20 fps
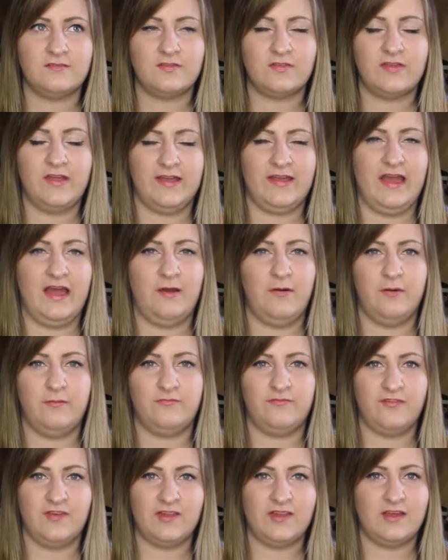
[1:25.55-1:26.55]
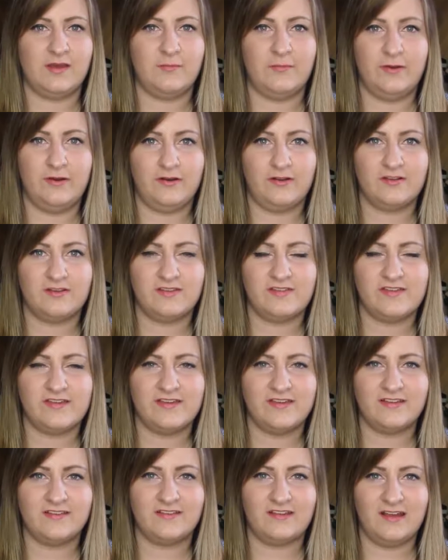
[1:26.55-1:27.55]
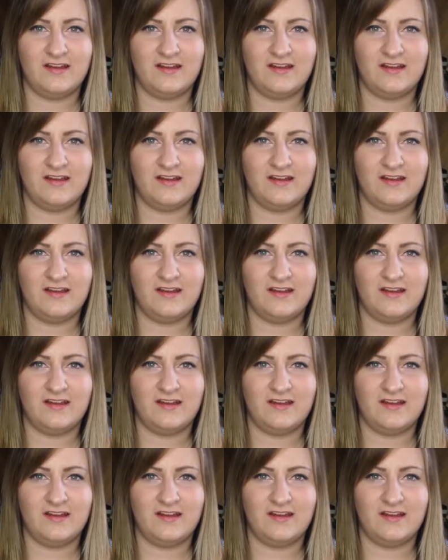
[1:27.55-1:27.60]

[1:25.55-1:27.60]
like how I'm feeling about all of this